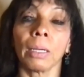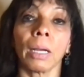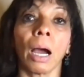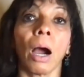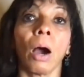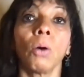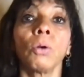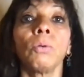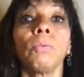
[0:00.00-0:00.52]
Now,
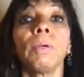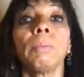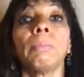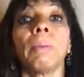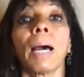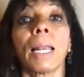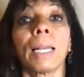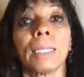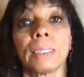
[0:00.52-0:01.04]
how do we
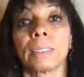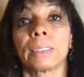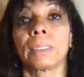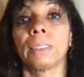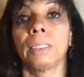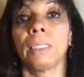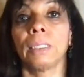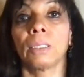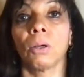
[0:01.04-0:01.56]
balance
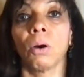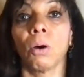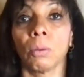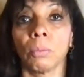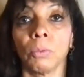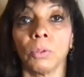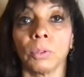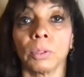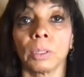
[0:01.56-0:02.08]
these
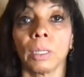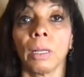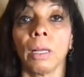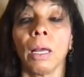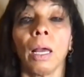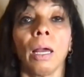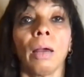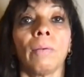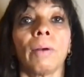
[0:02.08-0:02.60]
hormones?
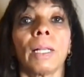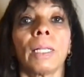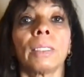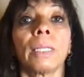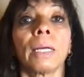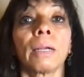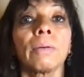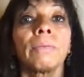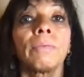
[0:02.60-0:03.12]
Well,
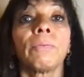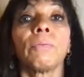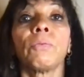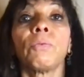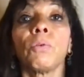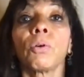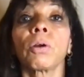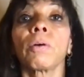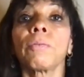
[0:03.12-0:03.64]
there are
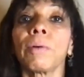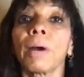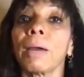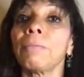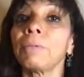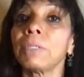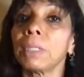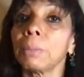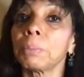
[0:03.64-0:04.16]
4 or
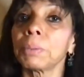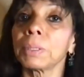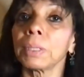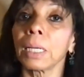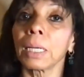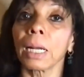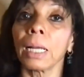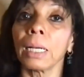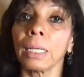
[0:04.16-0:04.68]
5 tips
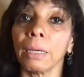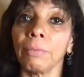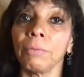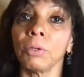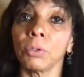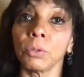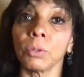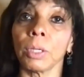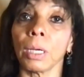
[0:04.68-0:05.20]
that I'll give
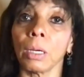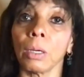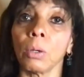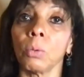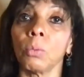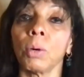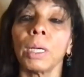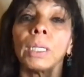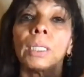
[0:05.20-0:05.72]
you today.
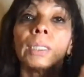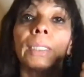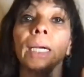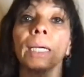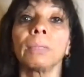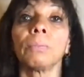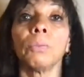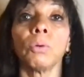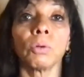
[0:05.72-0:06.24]
One is
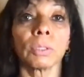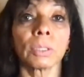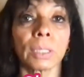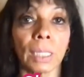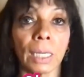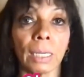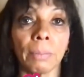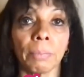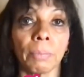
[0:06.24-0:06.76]
get more
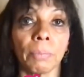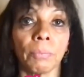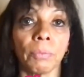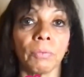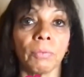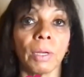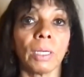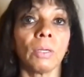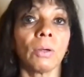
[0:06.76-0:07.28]
sleep.
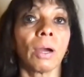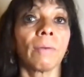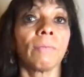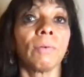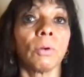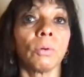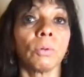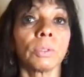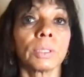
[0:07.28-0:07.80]
When you have
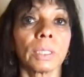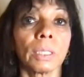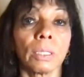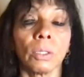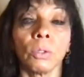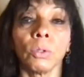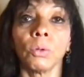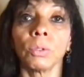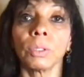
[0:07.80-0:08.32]

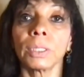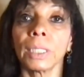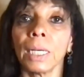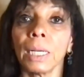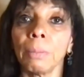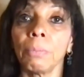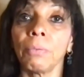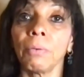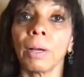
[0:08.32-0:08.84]
you don't
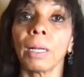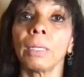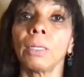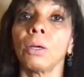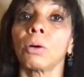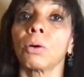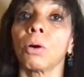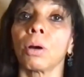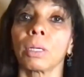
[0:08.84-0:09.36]
sleep well,
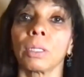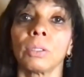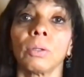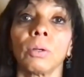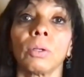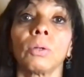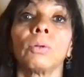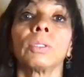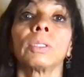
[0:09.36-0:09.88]
your
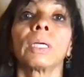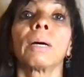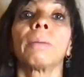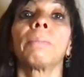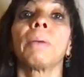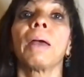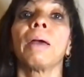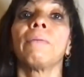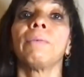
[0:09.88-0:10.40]
cortisol goes
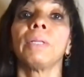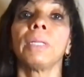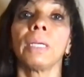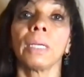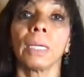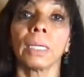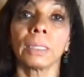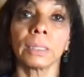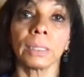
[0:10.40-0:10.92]
up,
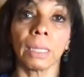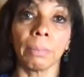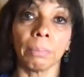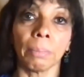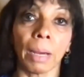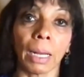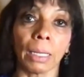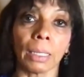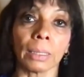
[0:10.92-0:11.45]
everything gets
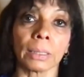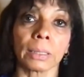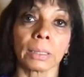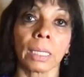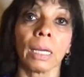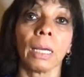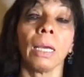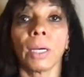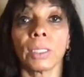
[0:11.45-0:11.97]
imbalanced.
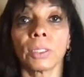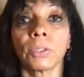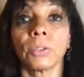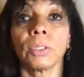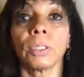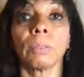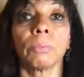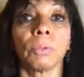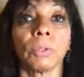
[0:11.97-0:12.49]
Your
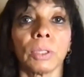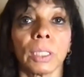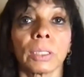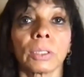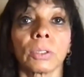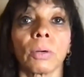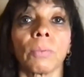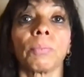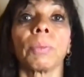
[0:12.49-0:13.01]
estrogen,
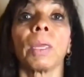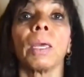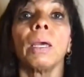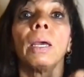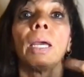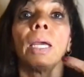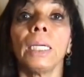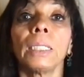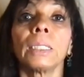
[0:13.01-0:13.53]
progesterone.
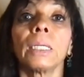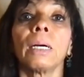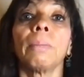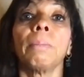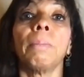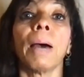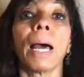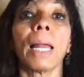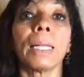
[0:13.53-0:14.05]
Eat a
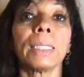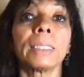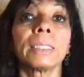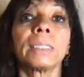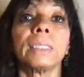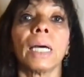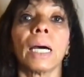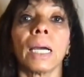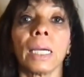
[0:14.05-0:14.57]

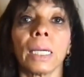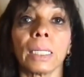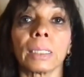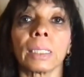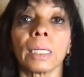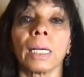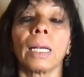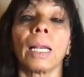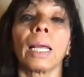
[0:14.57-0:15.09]
balanced
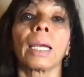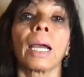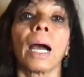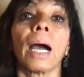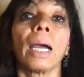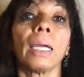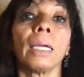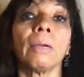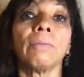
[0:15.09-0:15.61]
diet, like
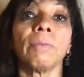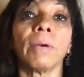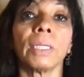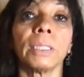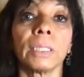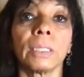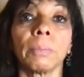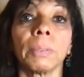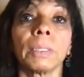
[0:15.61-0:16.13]
high in
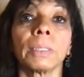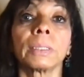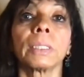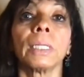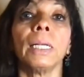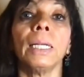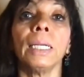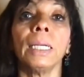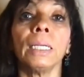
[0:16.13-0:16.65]
vegetables,
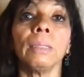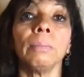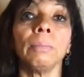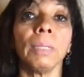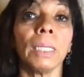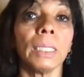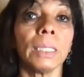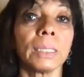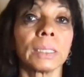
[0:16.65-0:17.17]
lean
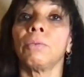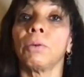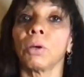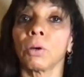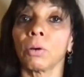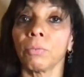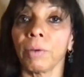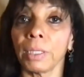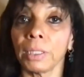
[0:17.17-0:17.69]
meat. If
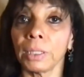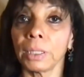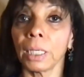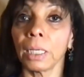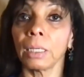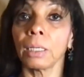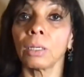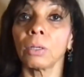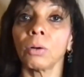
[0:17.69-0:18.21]
you're a
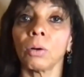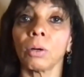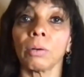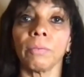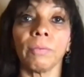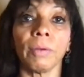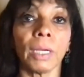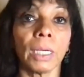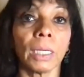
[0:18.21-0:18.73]
vegetarian or
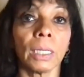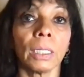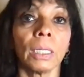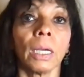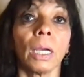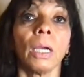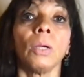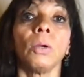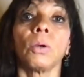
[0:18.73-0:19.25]
a
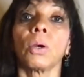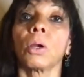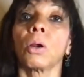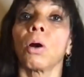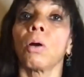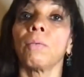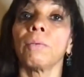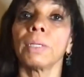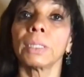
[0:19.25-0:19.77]
vegan, you can
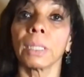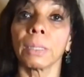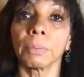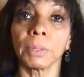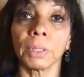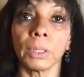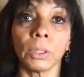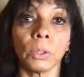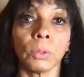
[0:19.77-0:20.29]
always
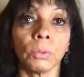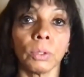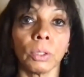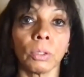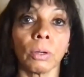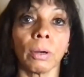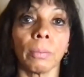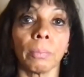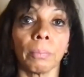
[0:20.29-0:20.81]
substitute,
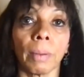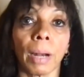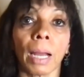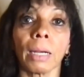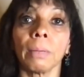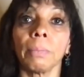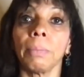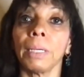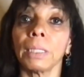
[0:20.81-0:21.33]

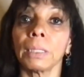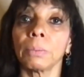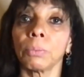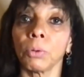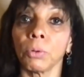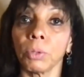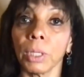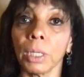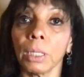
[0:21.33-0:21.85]
plant-based
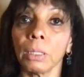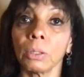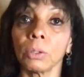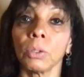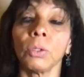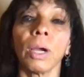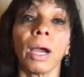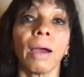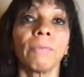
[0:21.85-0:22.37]
protein.
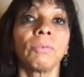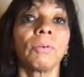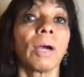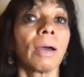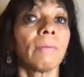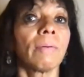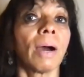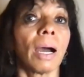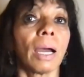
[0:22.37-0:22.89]
So you have to
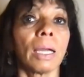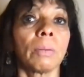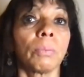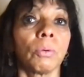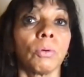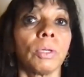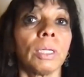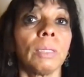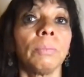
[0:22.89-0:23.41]
have higher
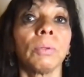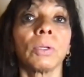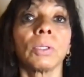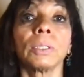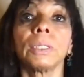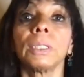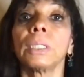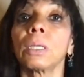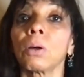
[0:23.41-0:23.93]
protein
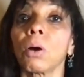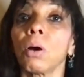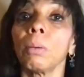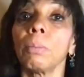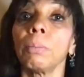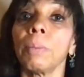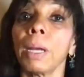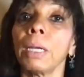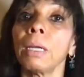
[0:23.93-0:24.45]
because
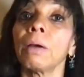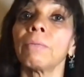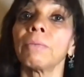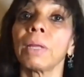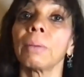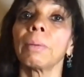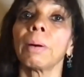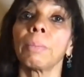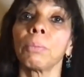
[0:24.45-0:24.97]
many
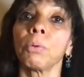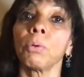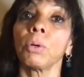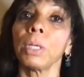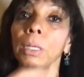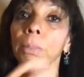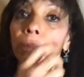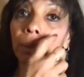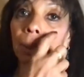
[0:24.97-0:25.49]
of them are
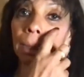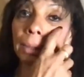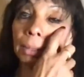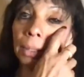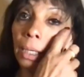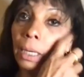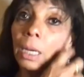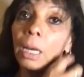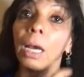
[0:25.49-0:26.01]

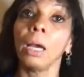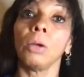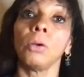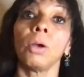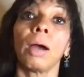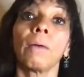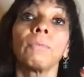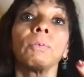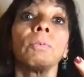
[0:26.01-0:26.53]
protein-based.
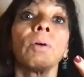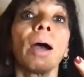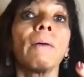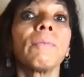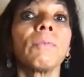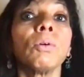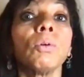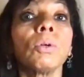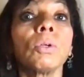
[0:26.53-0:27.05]
You have to
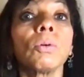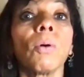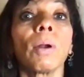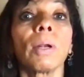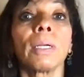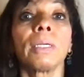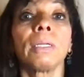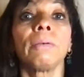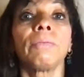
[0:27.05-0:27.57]
have good
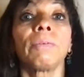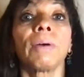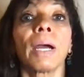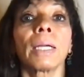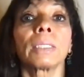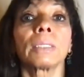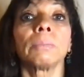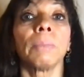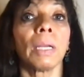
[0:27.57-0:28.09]
quality
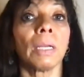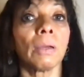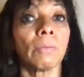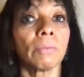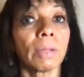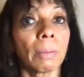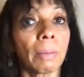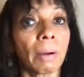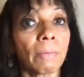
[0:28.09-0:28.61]
fats. Many
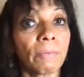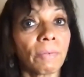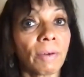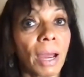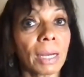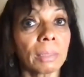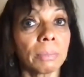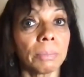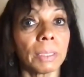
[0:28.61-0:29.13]
of them are
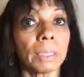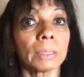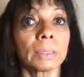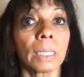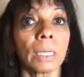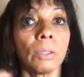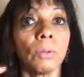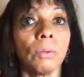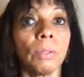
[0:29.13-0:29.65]

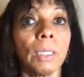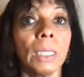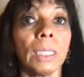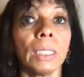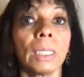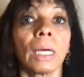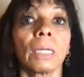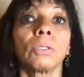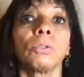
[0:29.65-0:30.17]
fat-based, and you
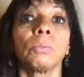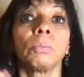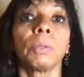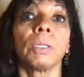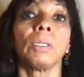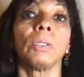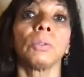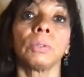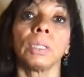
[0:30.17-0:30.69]
need that to
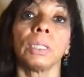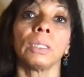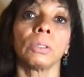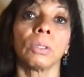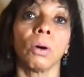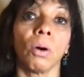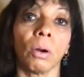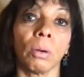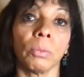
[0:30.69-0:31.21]
produce
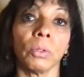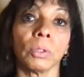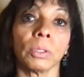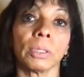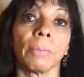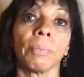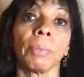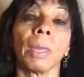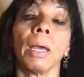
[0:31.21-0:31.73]
these
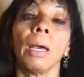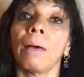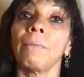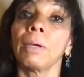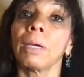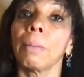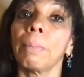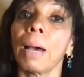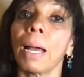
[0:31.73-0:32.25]
hormones.
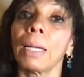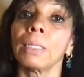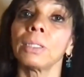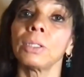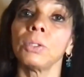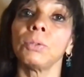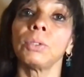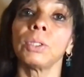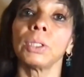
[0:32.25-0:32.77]
Having a
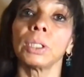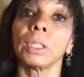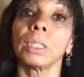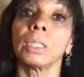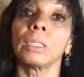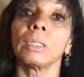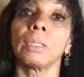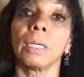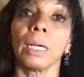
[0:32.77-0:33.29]
balanced nutrition
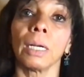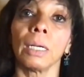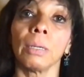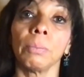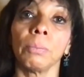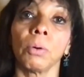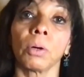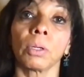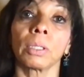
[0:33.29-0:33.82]
is really
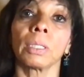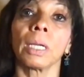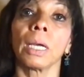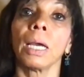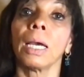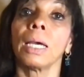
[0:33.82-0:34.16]
important.